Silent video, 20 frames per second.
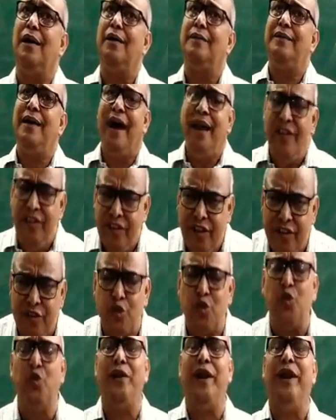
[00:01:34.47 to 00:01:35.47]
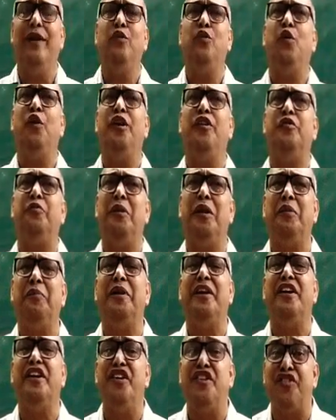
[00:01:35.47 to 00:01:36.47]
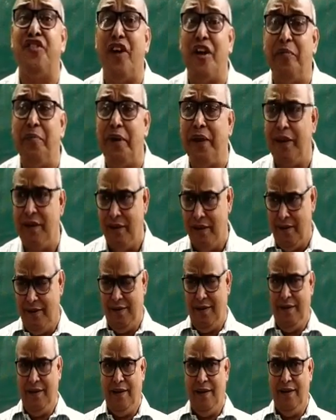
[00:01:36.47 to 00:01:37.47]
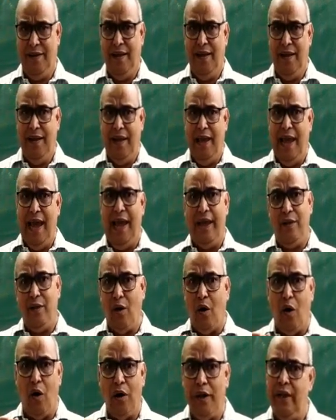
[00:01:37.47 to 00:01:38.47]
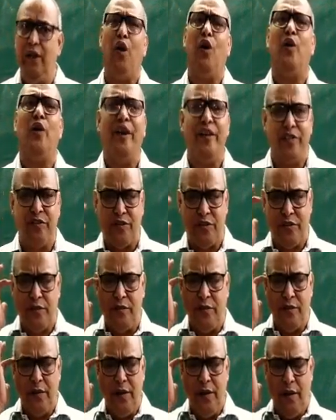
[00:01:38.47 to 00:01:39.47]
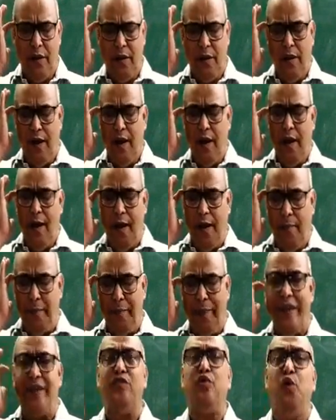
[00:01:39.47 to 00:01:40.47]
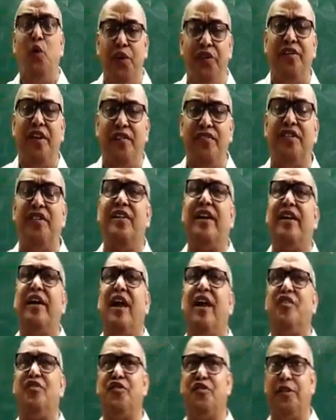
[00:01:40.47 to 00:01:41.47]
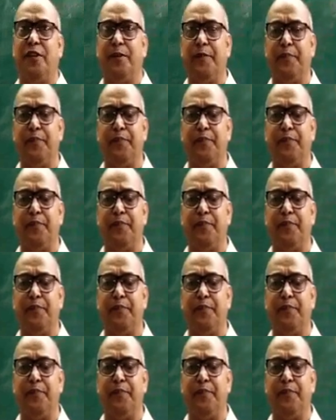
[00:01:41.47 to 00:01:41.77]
there is a student who is very, very disturbing, and he always makes nuisance in the class.